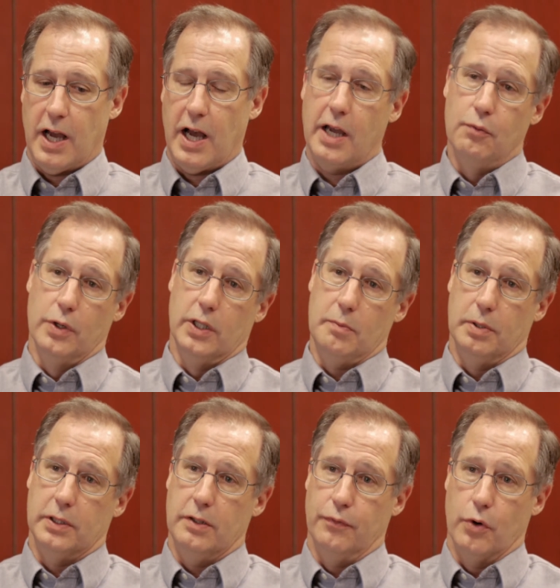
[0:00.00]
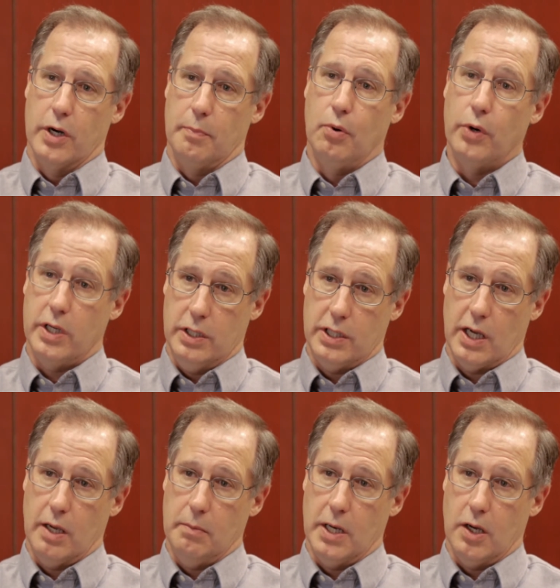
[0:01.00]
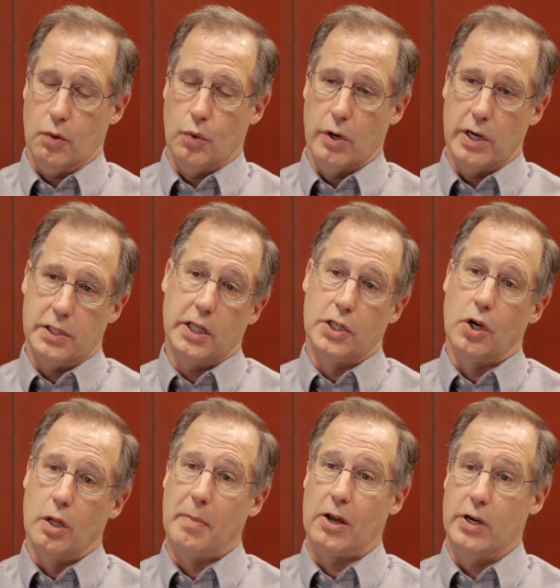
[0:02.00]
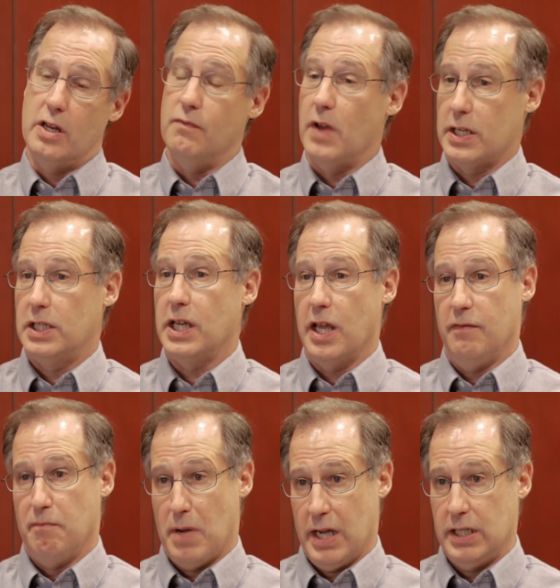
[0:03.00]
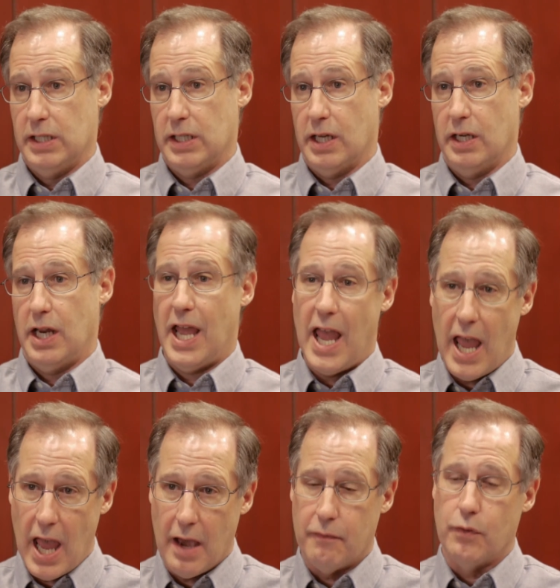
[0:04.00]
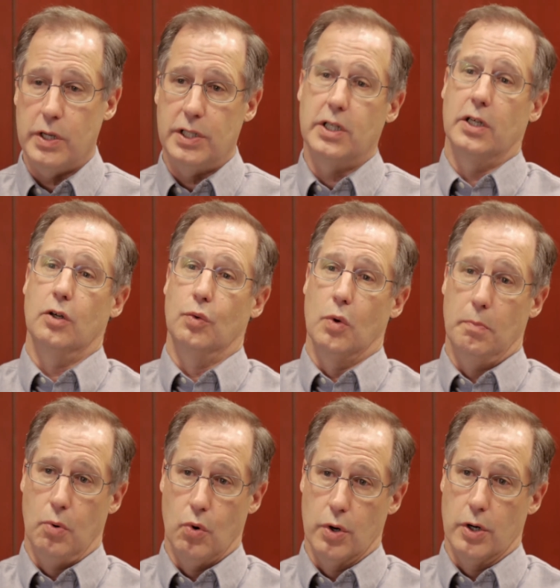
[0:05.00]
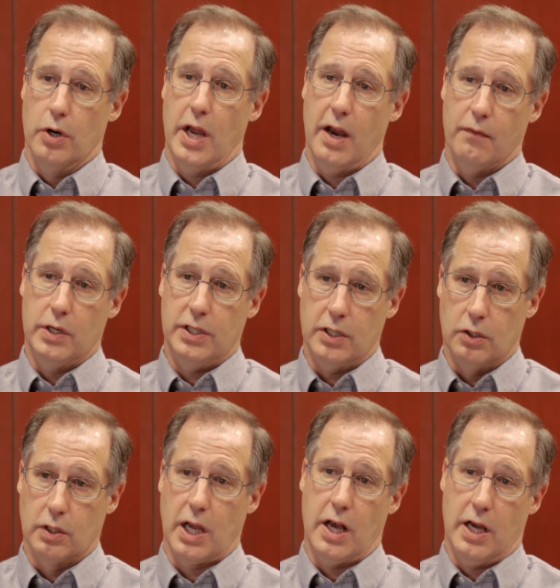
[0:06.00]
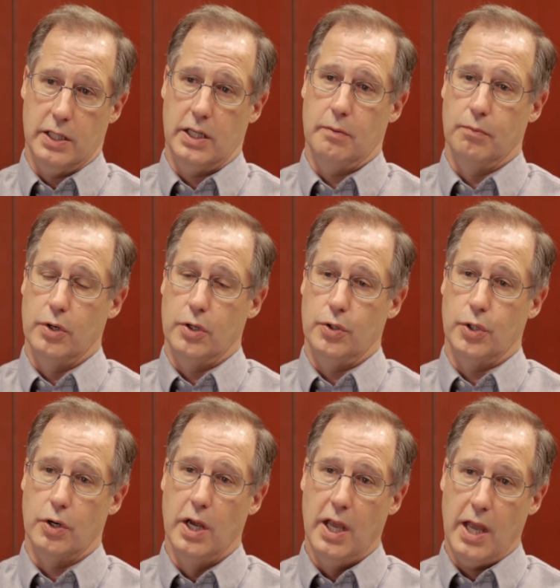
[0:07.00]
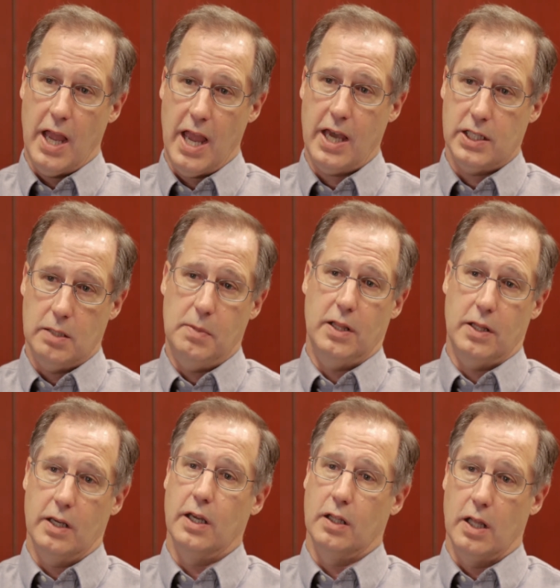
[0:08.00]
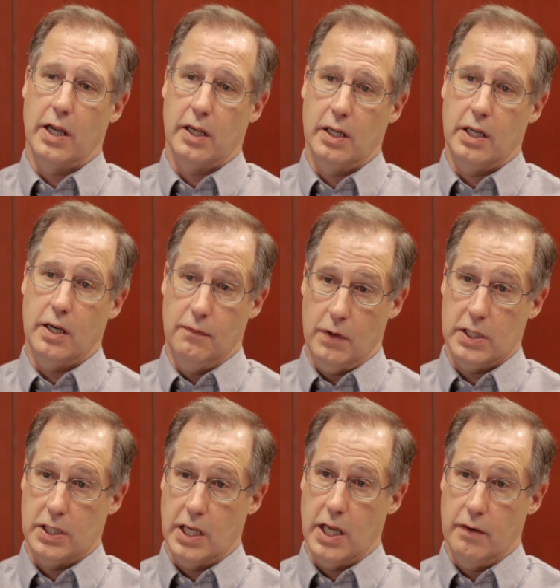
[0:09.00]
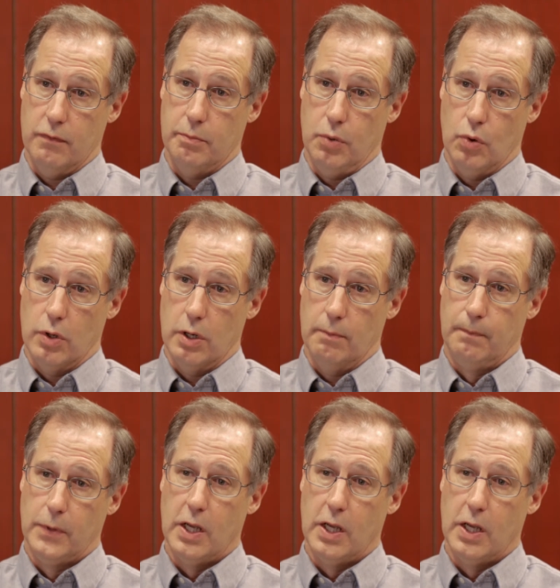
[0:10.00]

I really believe we're at a point in time now where it's all about an investigative mindset. Every single reporter, every single content producer has to be thinking like an investigative reporter.